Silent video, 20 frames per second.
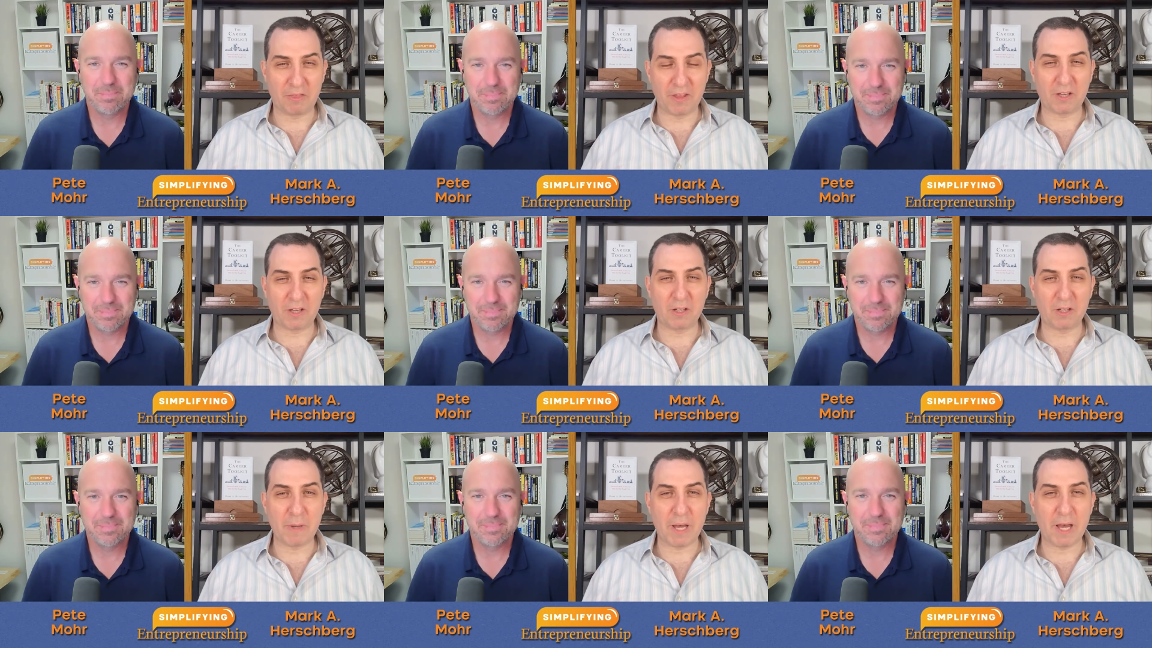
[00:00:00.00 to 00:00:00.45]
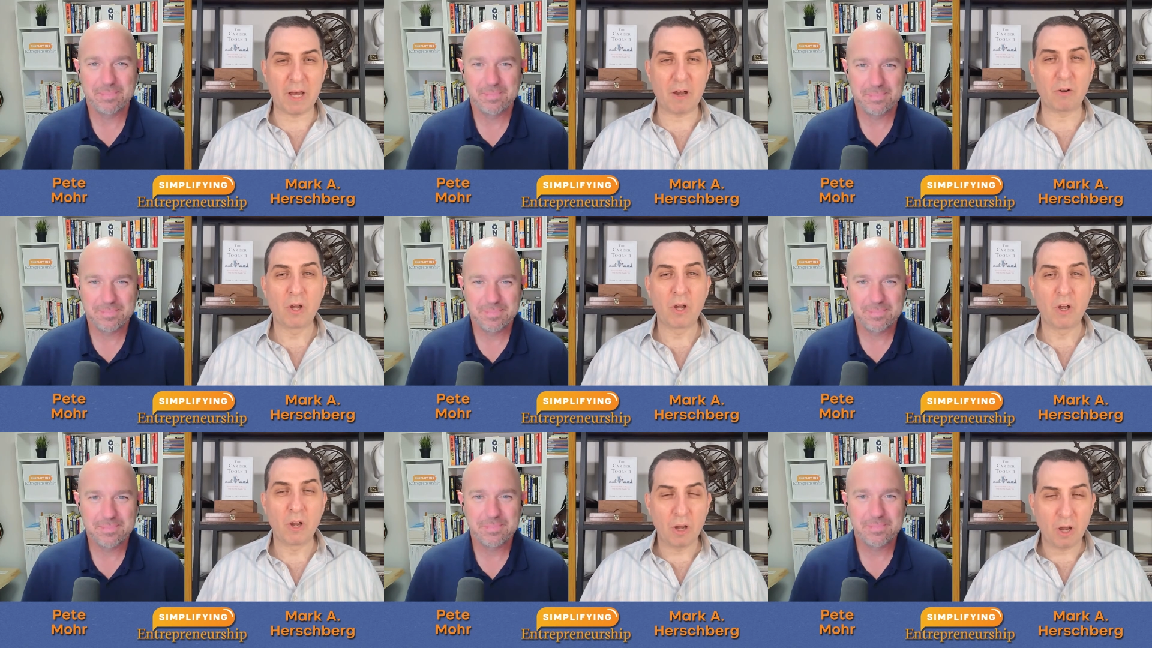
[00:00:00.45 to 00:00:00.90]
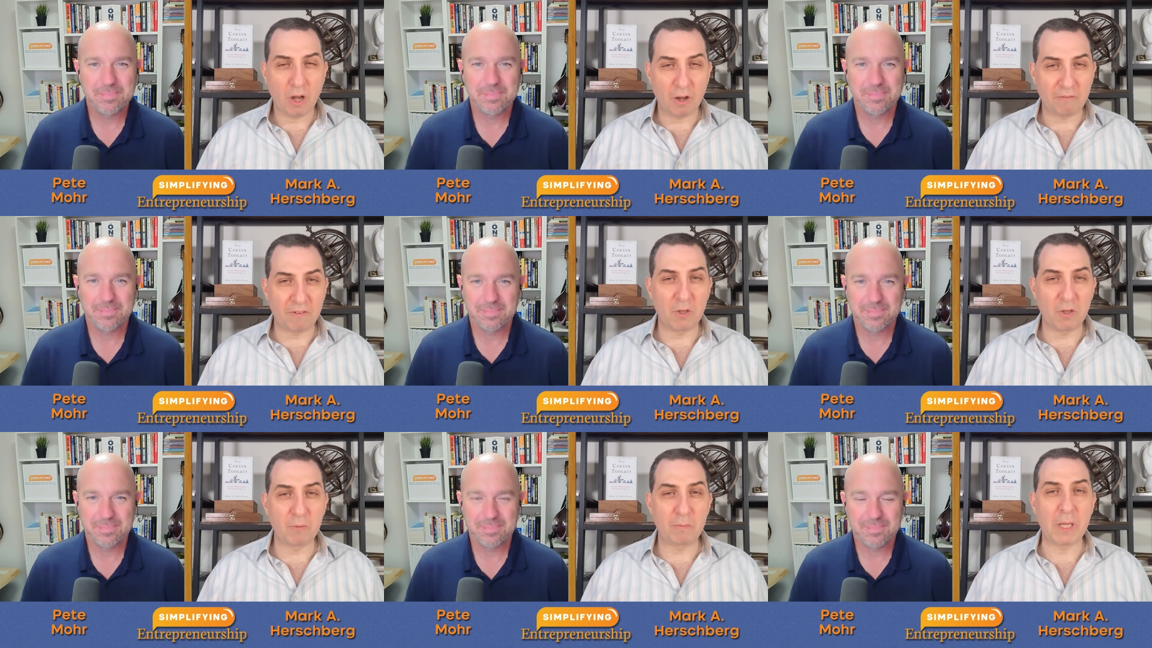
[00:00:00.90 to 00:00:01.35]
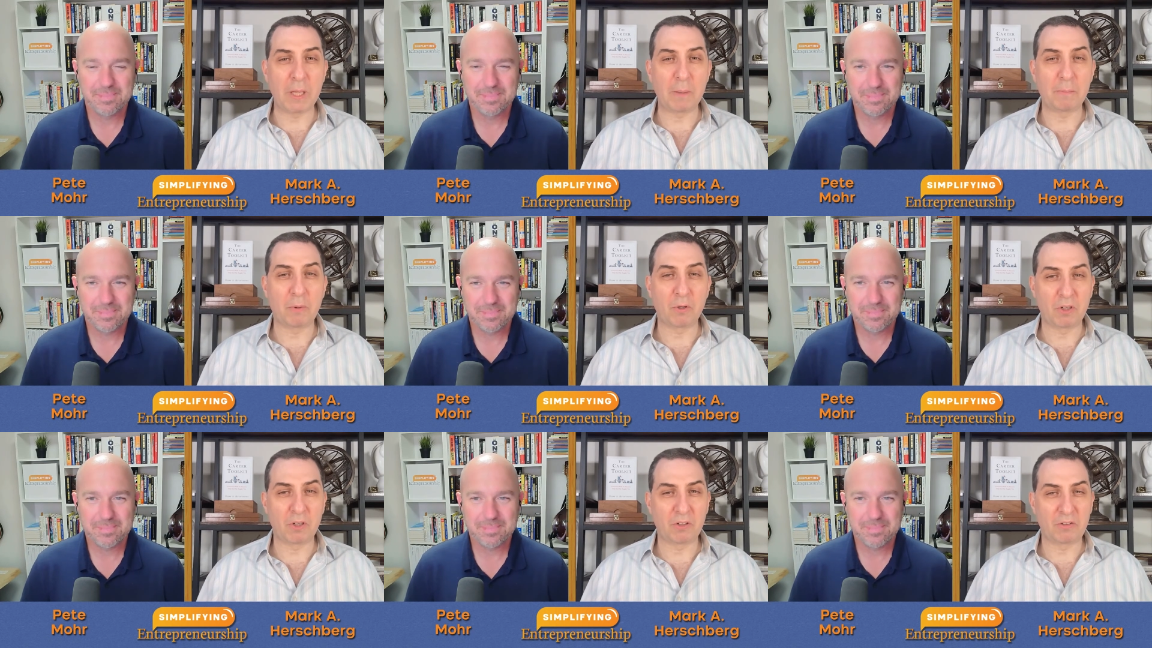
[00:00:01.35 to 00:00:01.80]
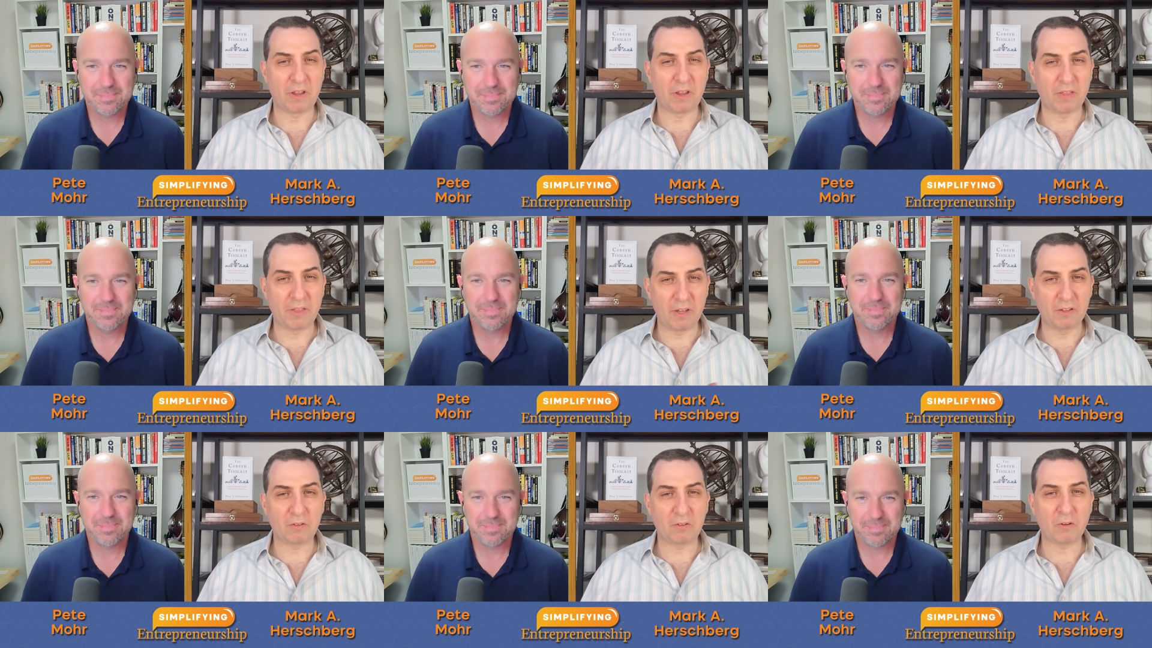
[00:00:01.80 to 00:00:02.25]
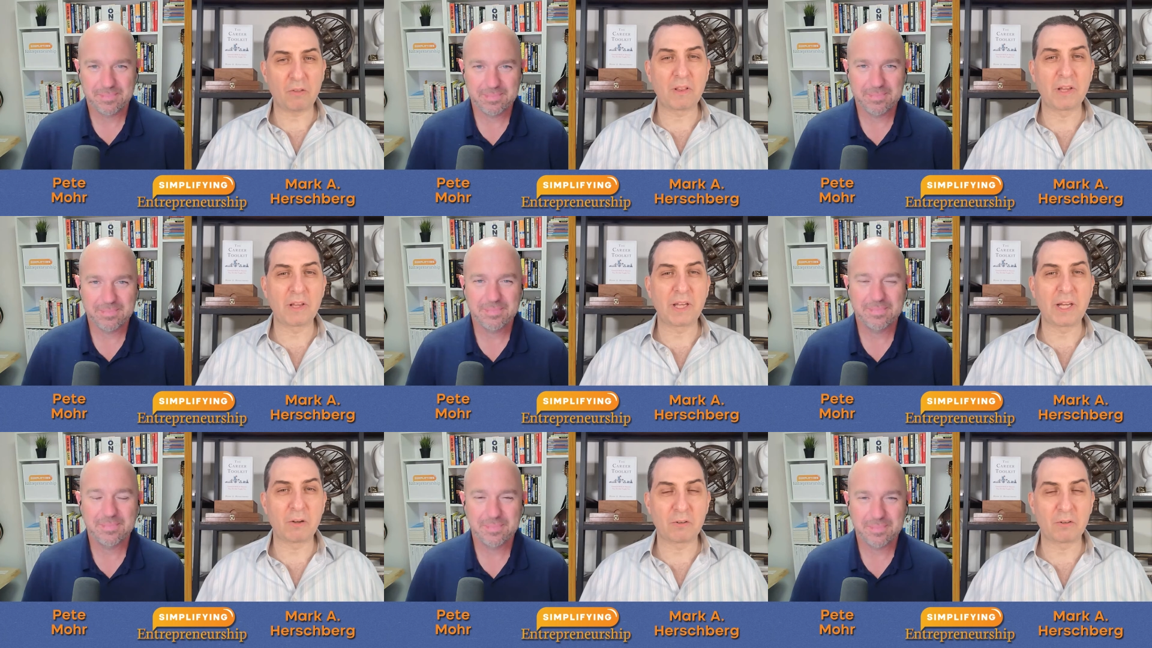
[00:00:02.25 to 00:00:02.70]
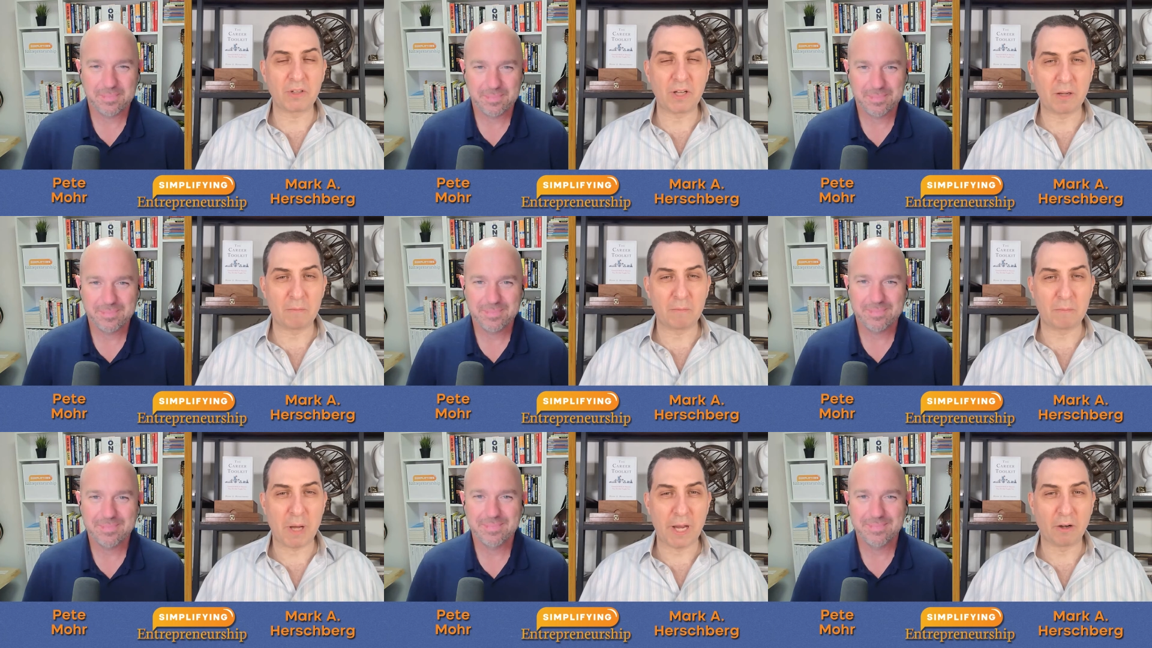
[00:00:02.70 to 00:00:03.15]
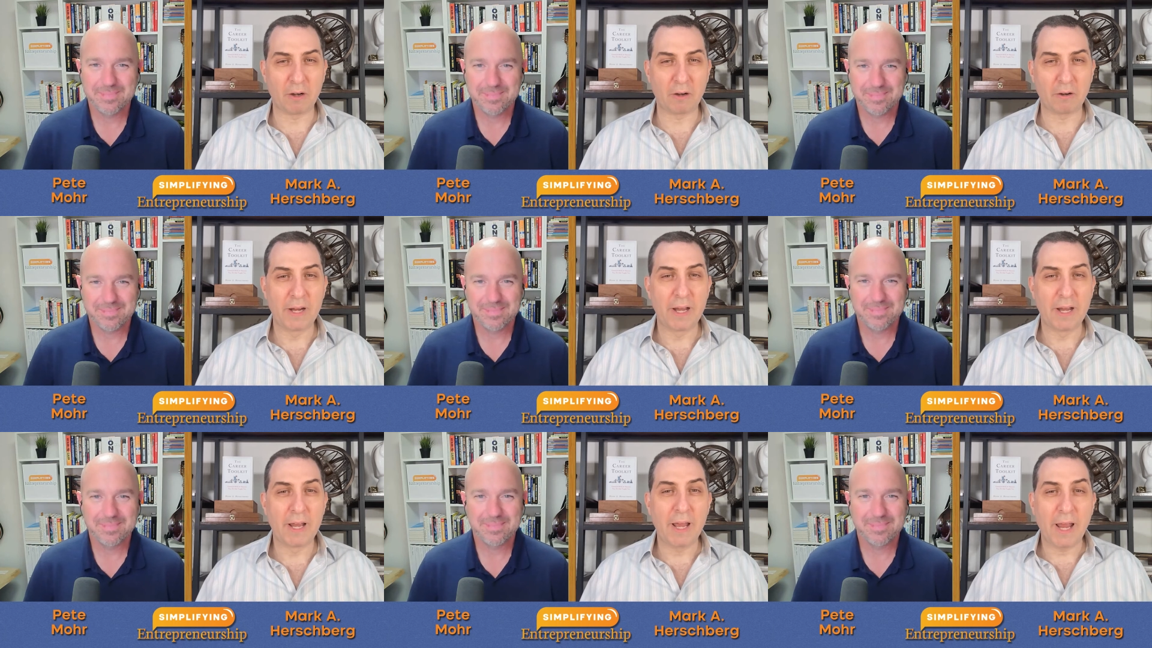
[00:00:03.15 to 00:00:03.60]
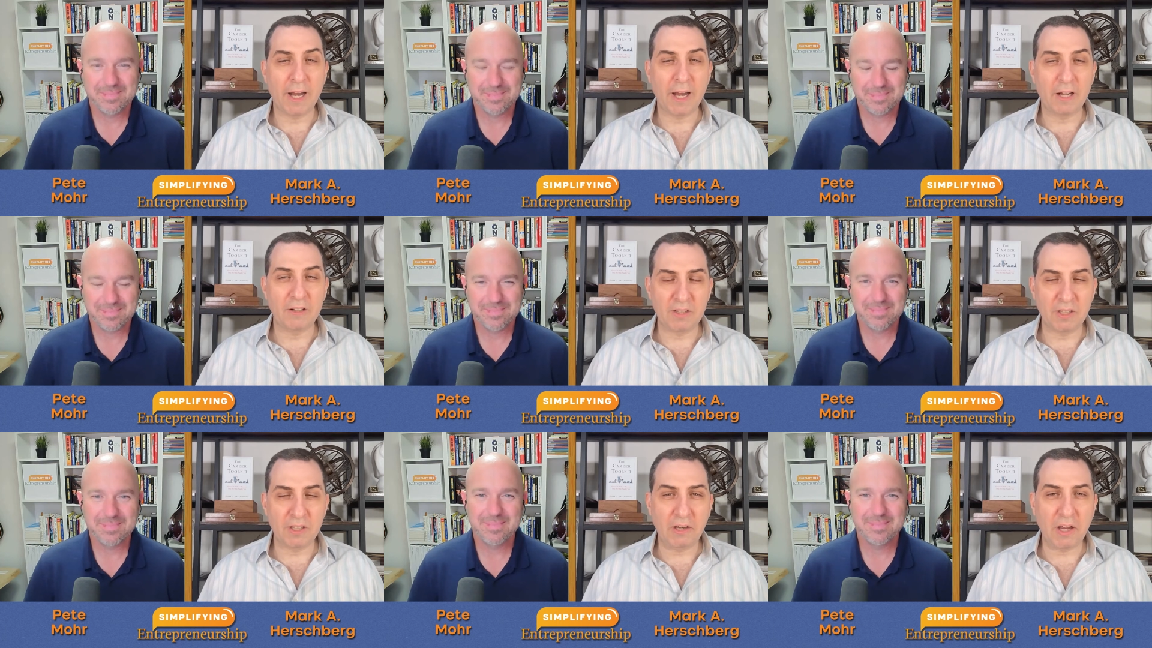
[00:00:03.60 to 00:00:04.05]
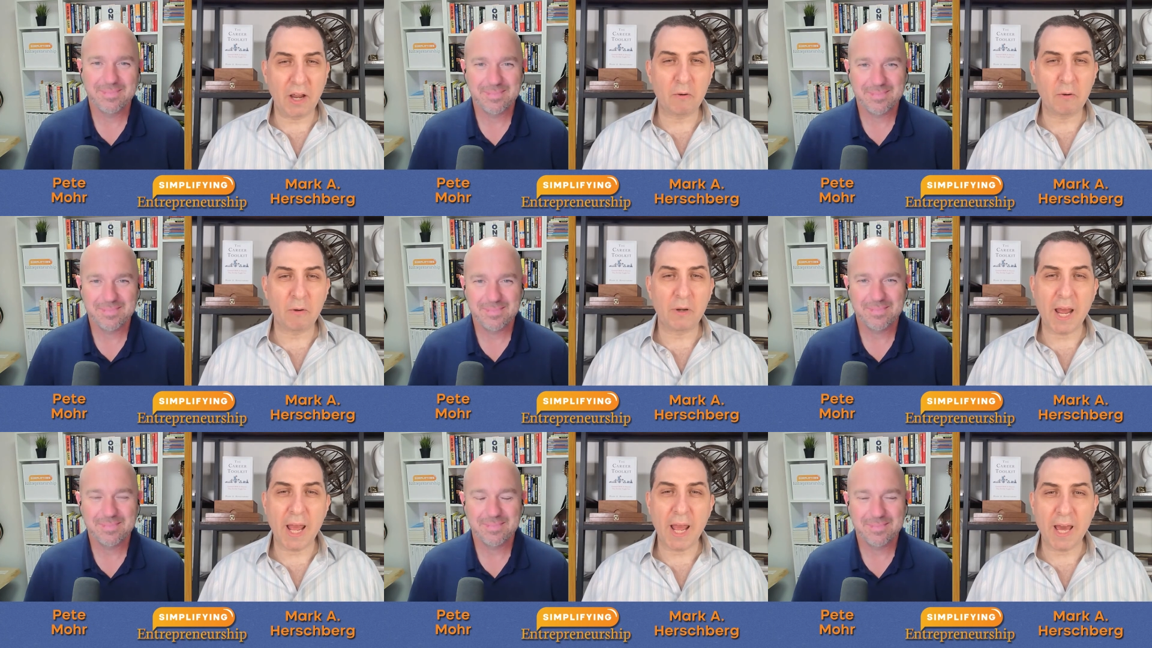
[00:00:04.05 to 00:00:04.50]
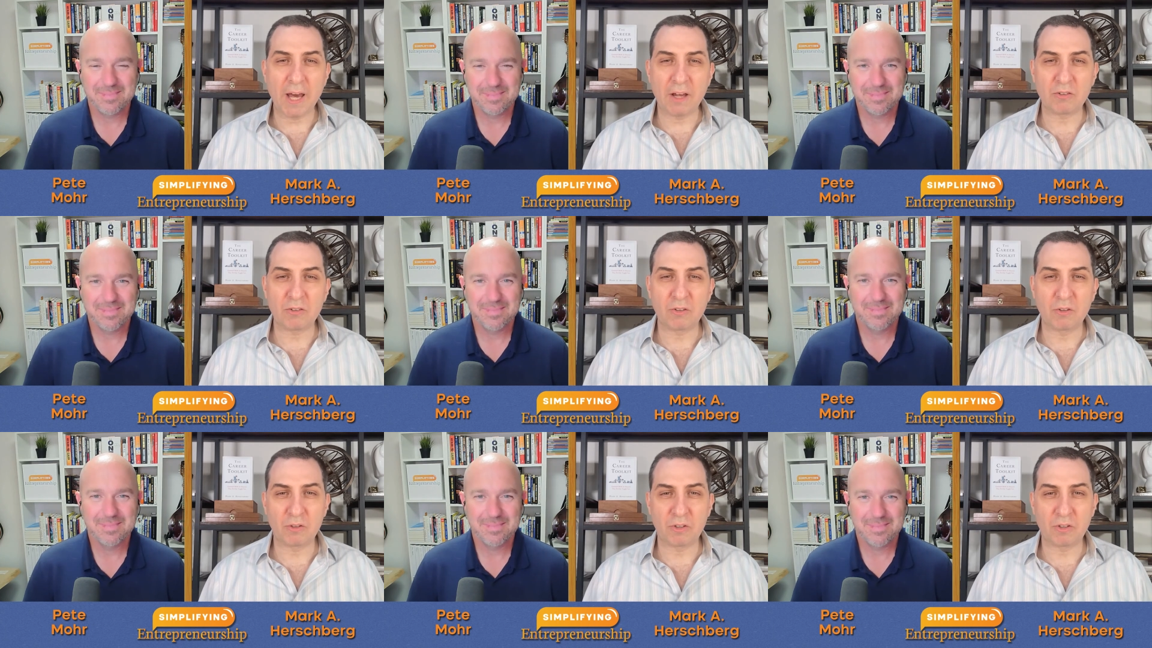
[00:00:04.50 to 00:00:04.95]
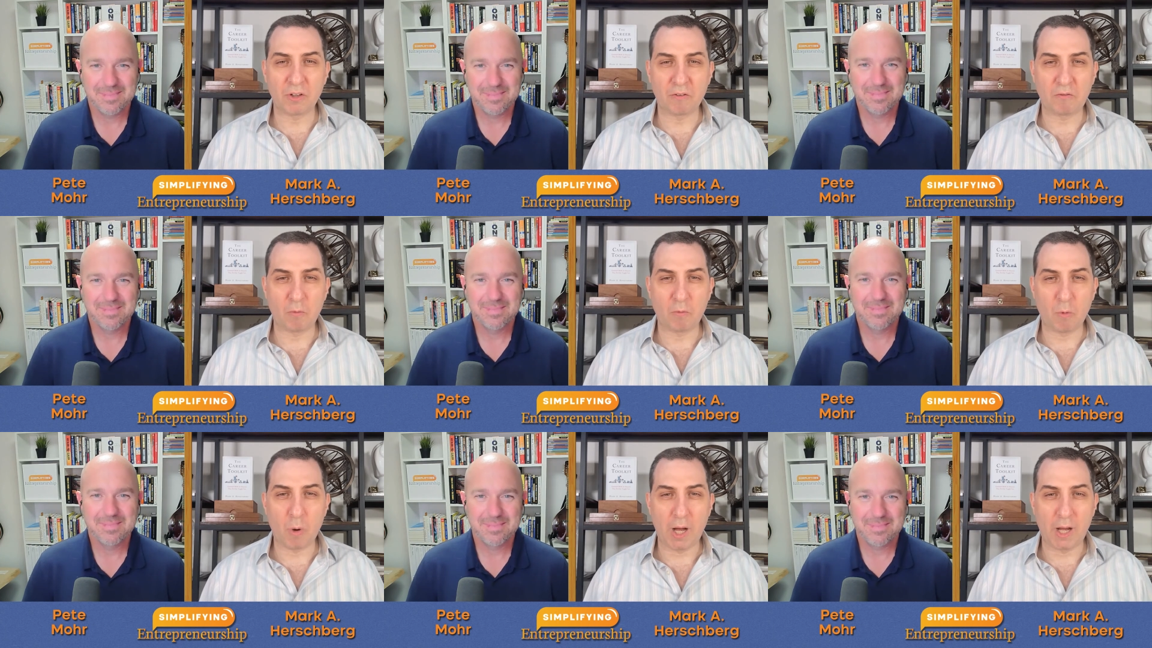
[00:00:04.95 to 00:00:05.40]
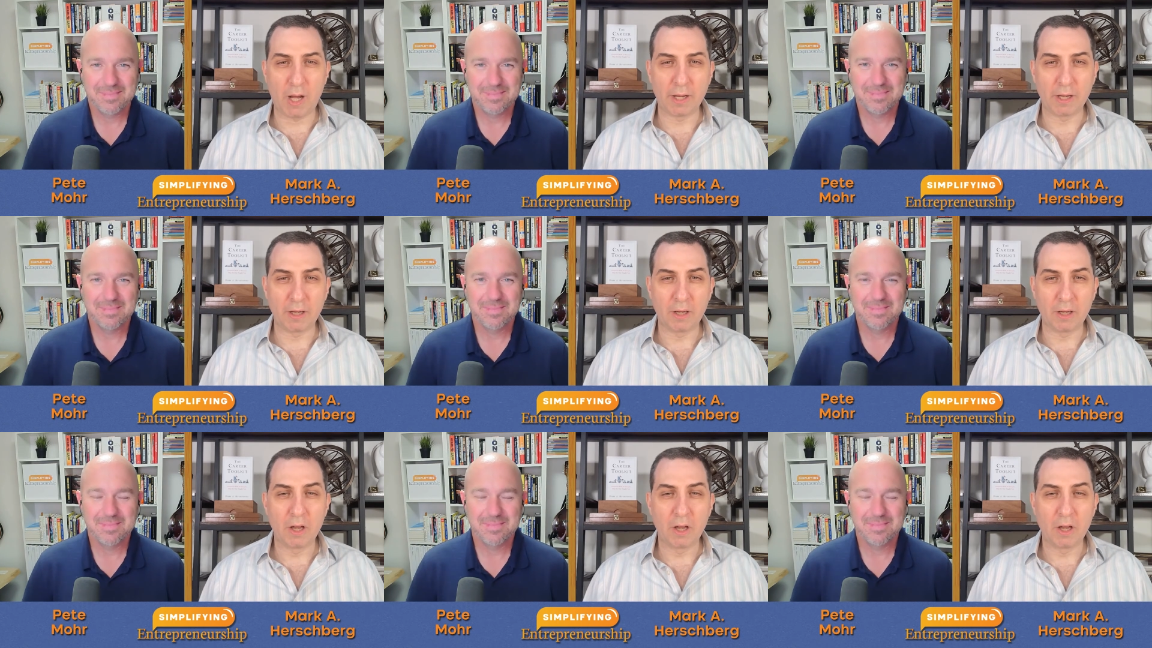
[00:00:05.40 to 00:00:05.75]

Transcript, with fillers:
Speaker 1: Think about a few people you say, these are the leaders I admire, and sit down and ask yourself why.